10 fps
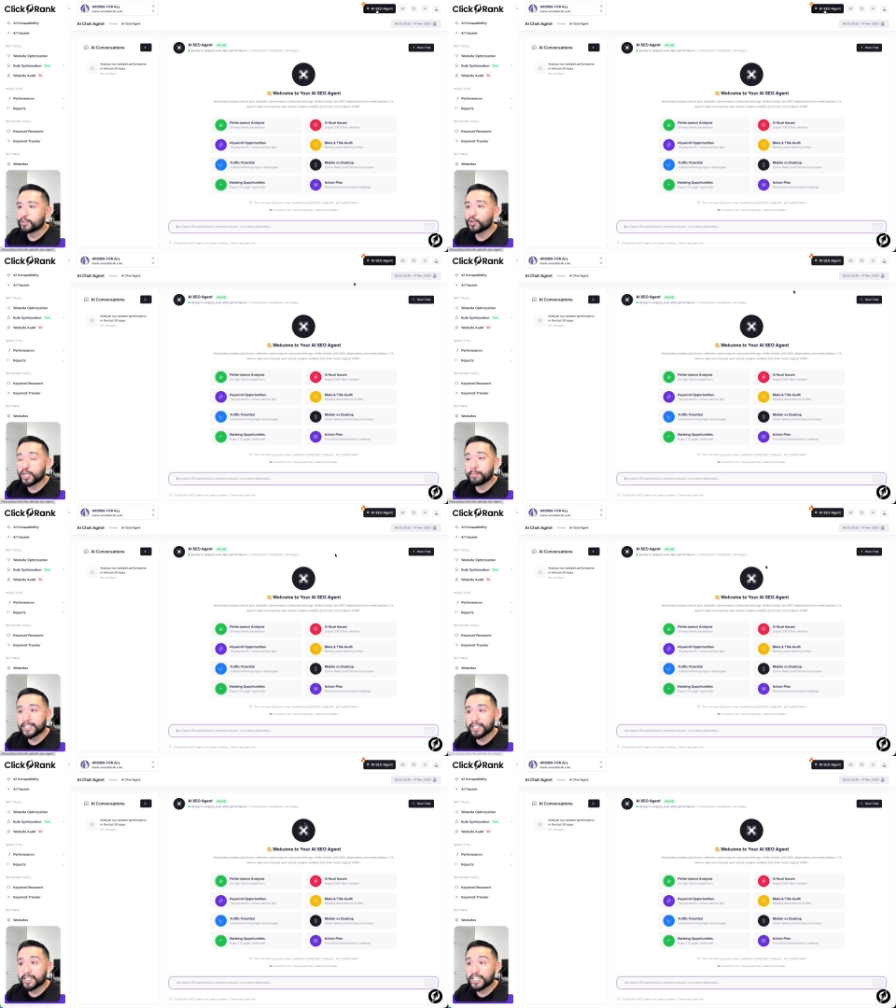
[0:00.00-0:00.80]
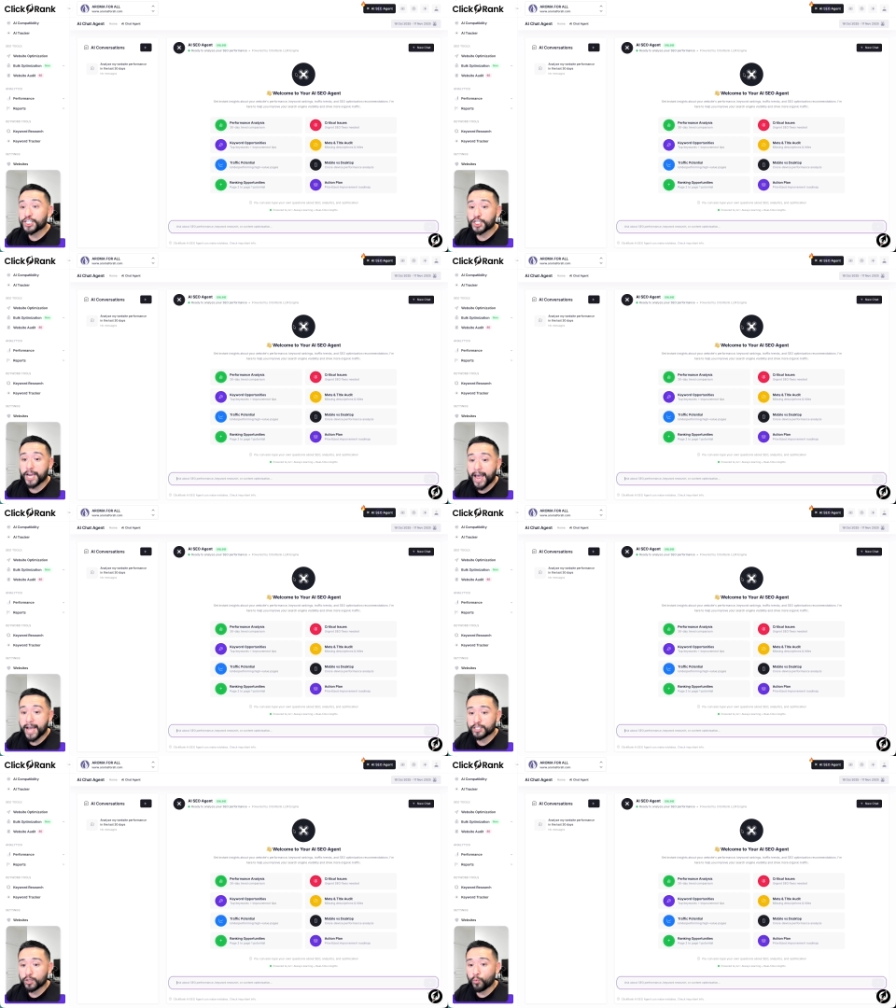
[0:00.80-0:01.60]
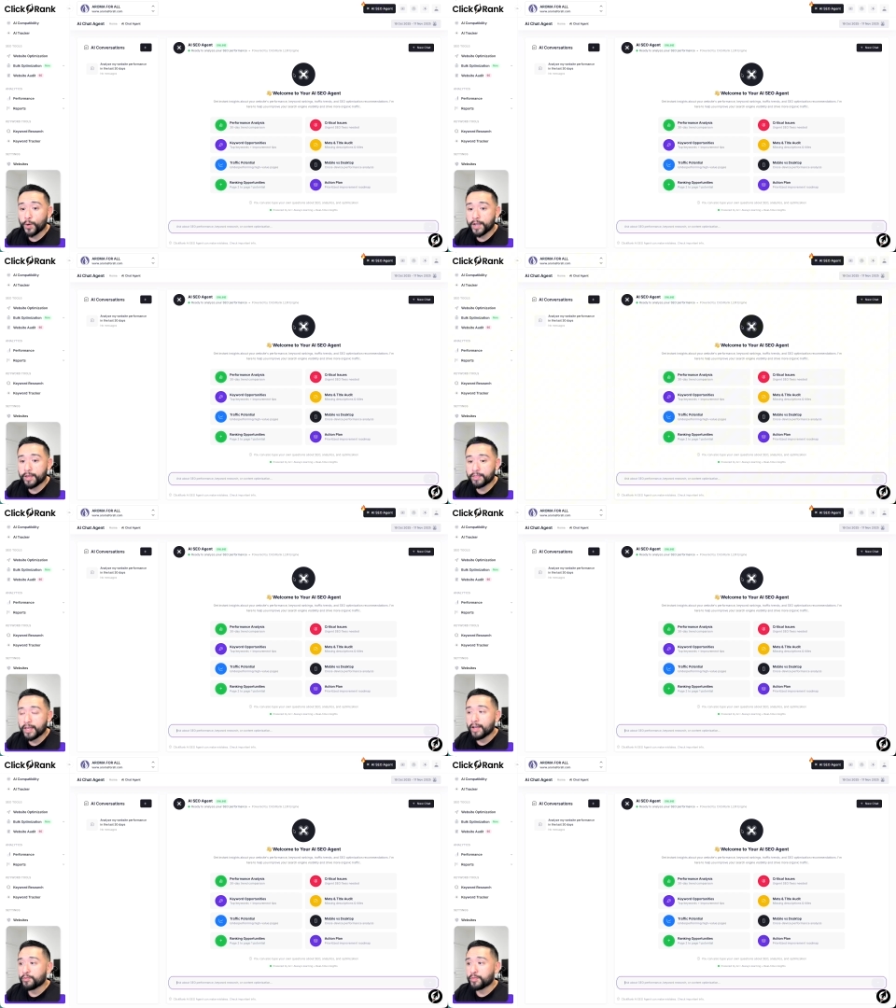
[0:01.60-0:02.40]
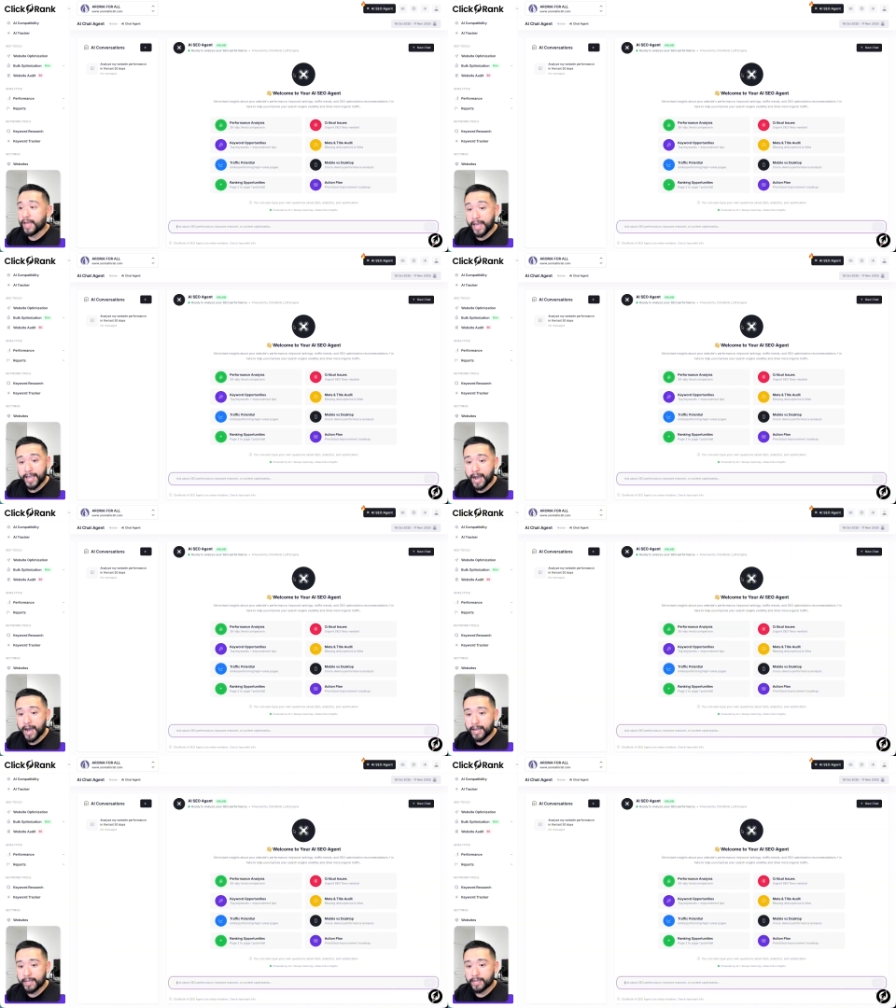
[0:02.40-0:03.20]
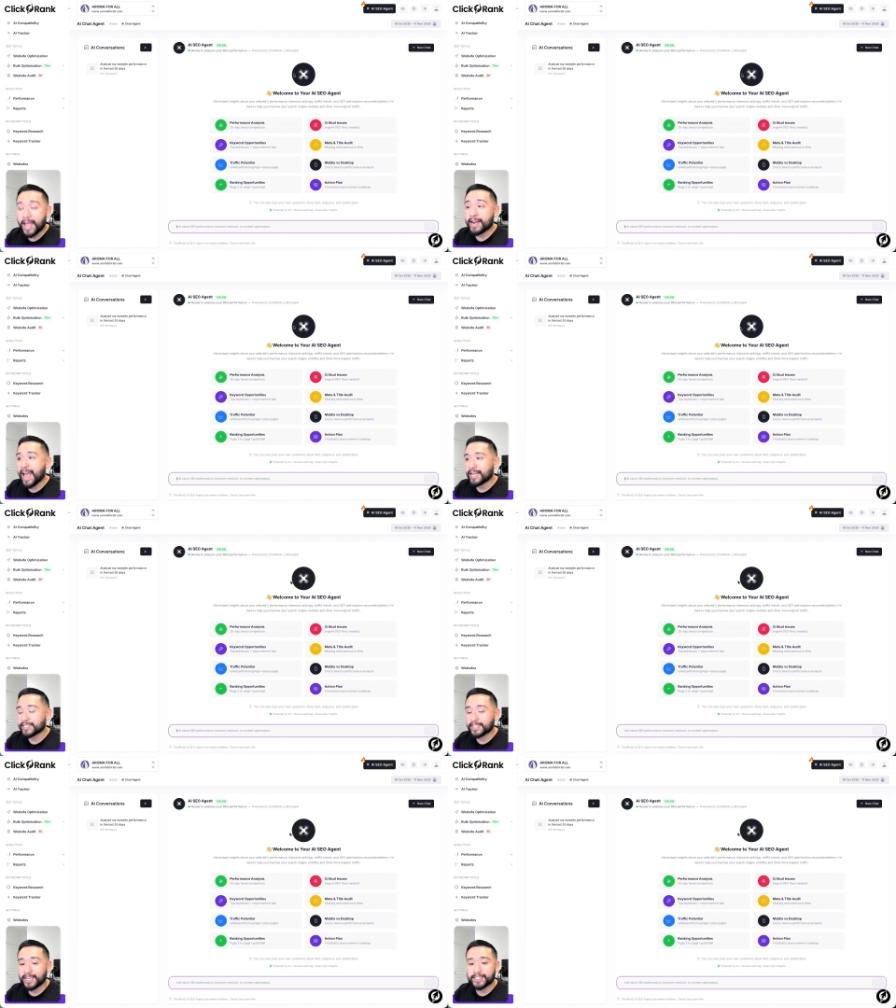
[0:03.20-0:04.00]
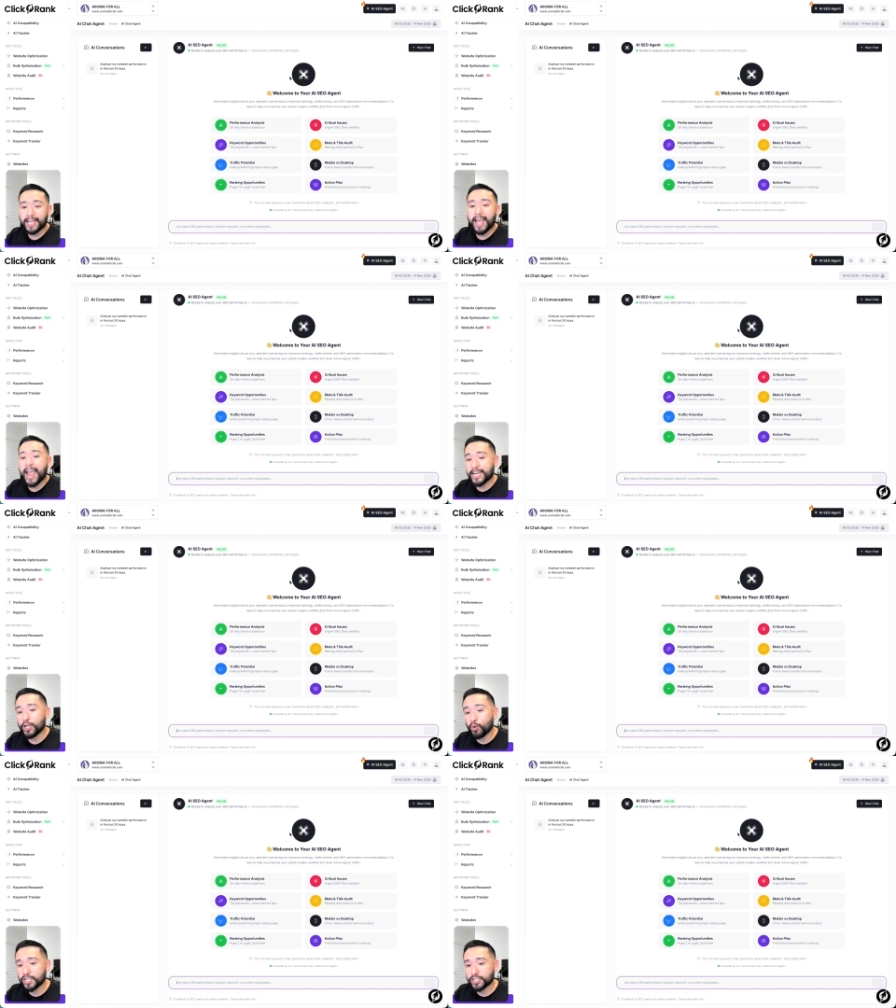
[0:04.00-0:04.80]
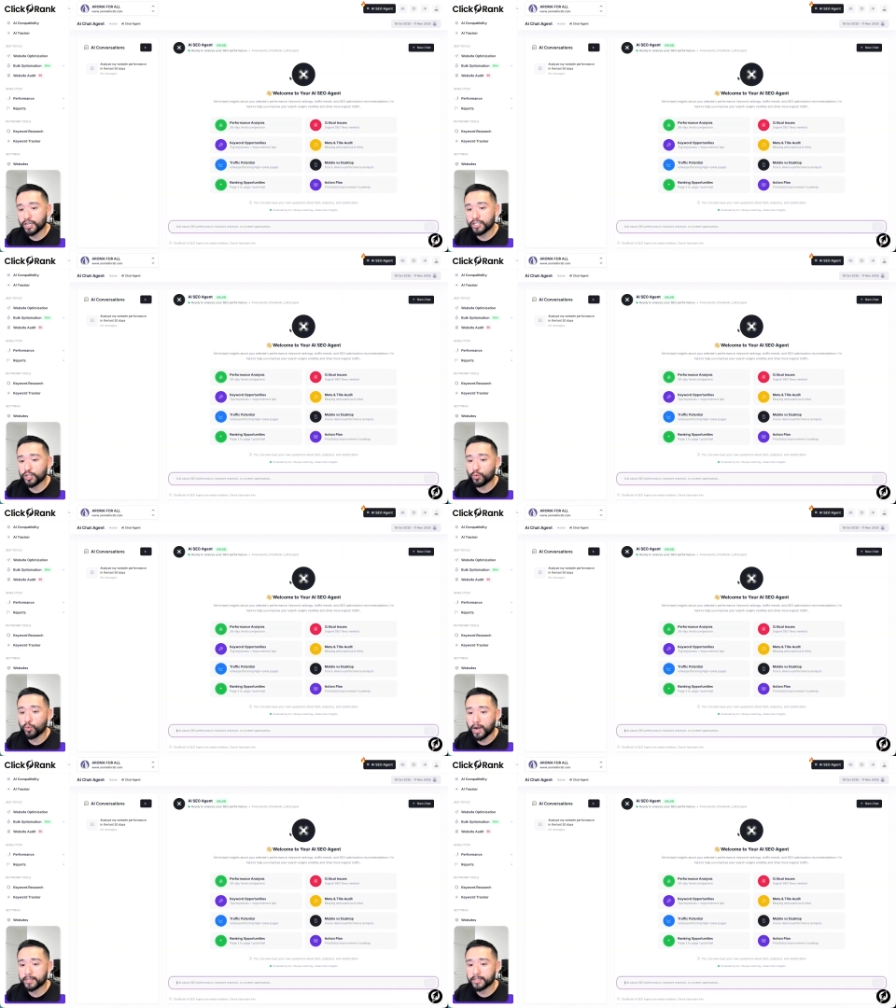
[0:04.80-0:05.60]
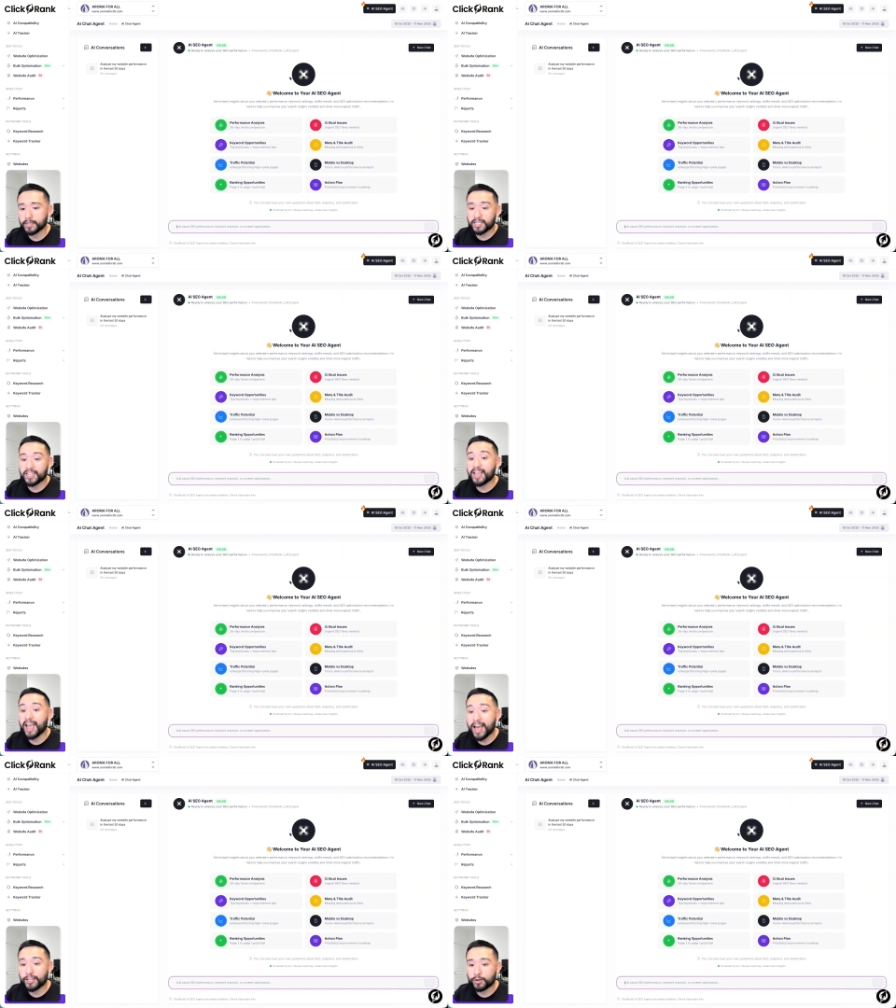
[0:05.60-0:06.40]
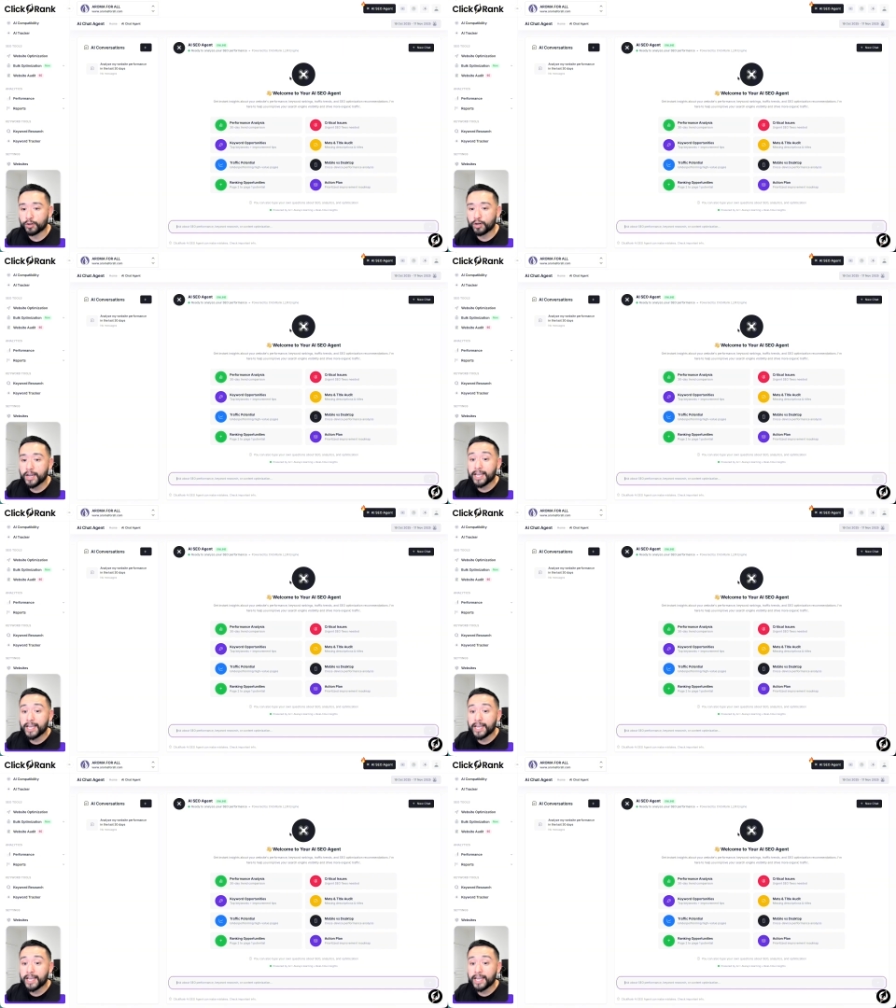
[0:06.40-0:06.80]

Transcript: So you could basically chat with the AI and ask it any questions you want to gather